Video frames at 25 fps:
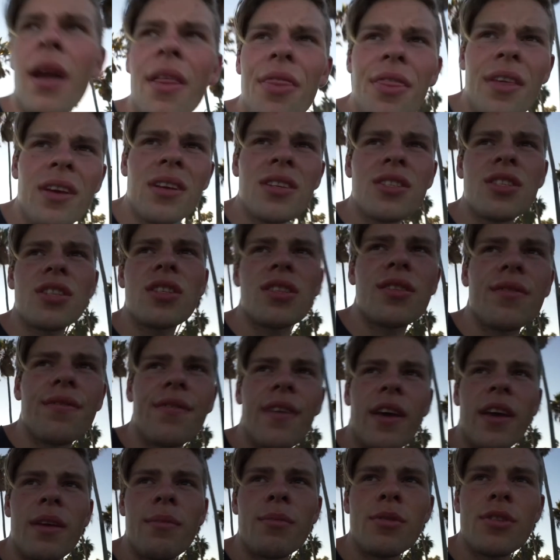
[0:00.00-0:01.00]
I think she's
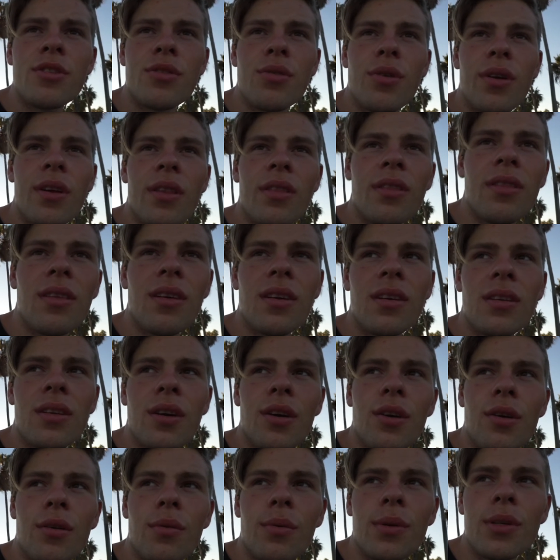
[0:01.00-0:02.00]
famous or anything,
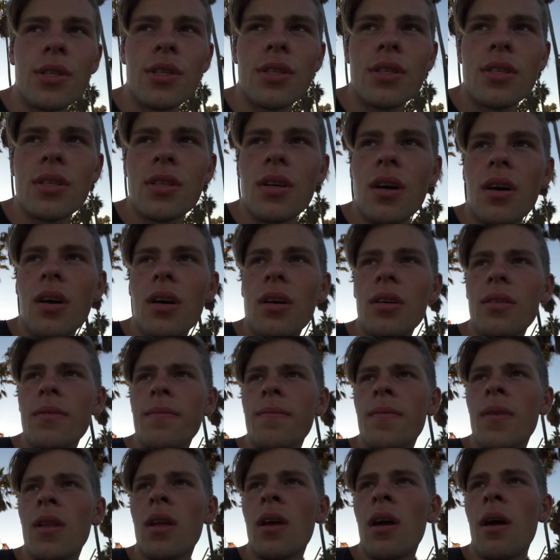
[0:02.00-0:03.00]
the girl we just saw.
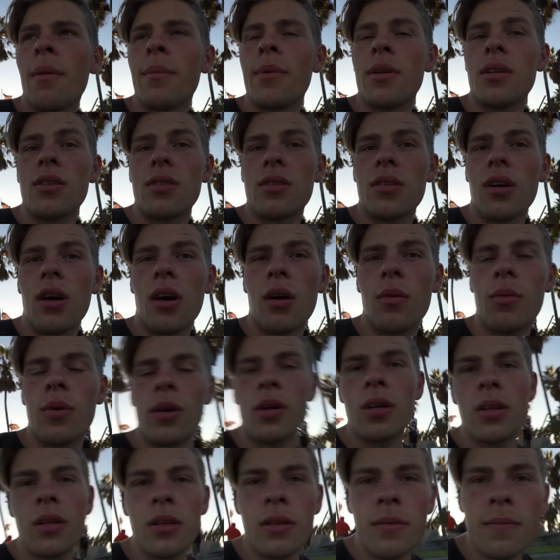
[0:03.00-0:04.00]
I mean, the tall
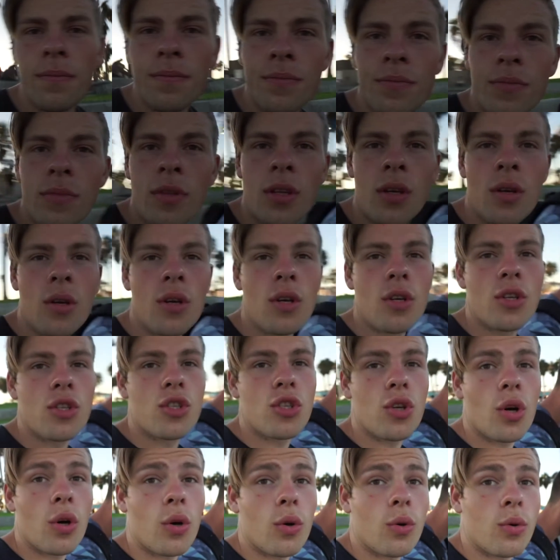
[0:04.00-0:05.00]
one.
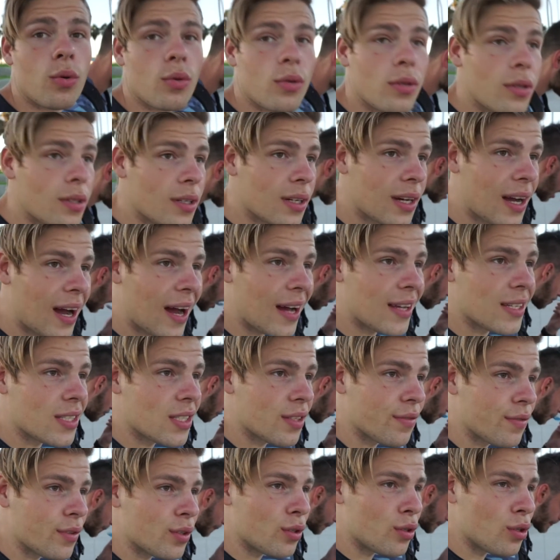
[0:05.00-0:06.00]
So Guys,
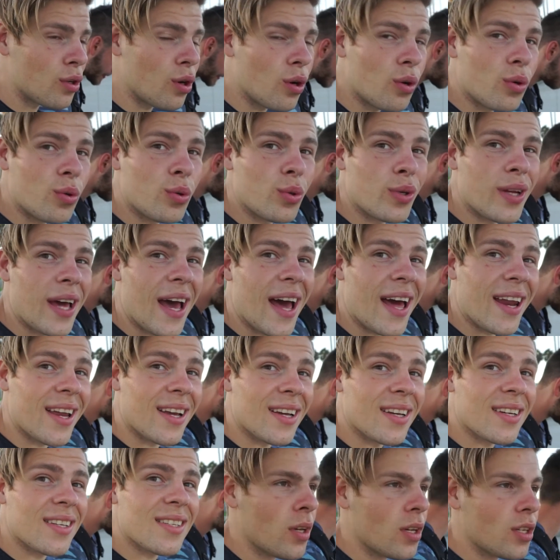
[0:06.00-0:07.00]
if you know who that
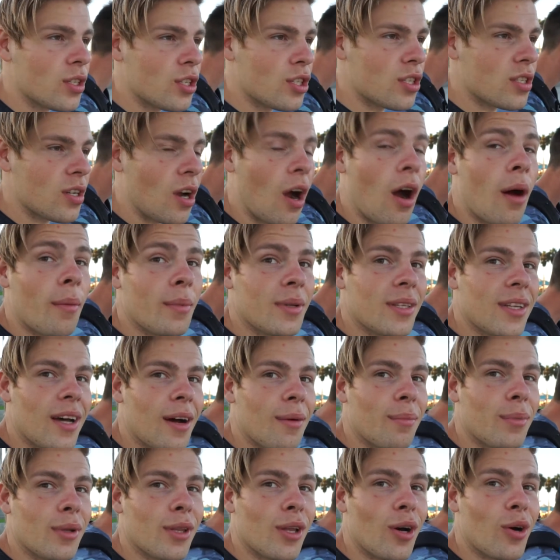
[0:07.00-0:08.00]
is, just comment
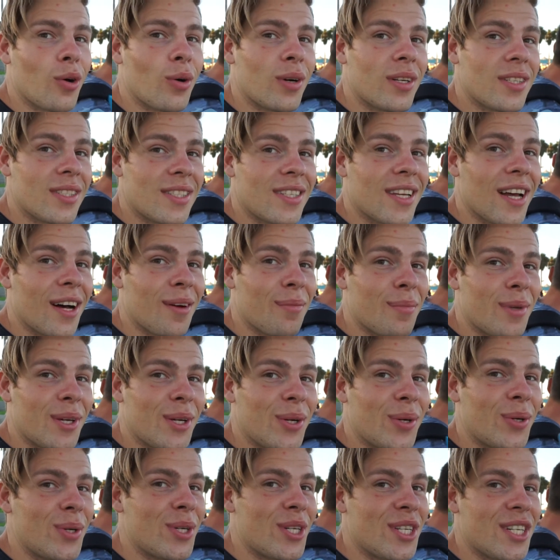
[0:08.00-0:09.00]
down below and tell me
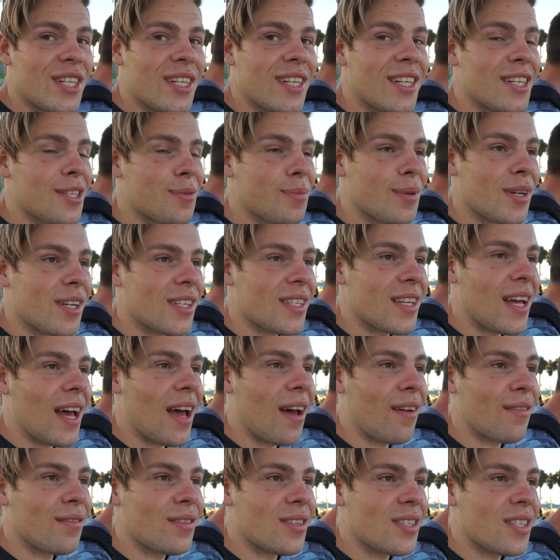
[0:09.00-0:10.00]
who she is because I
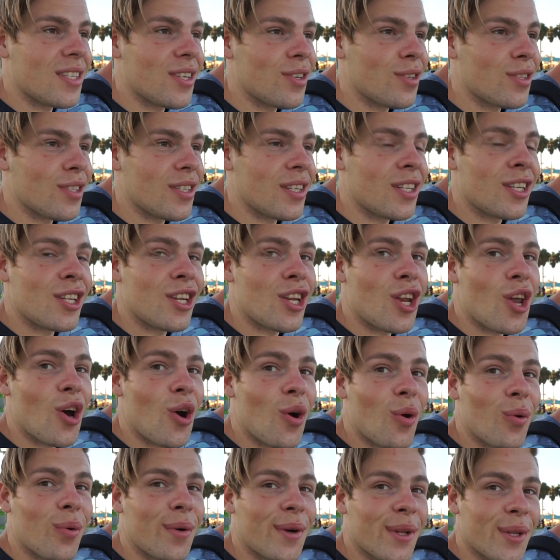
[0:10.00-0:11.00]
have seriously
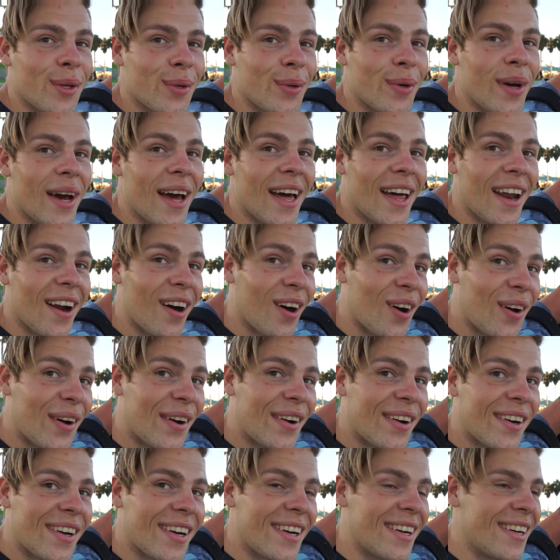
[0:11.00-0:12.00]
no clue at all.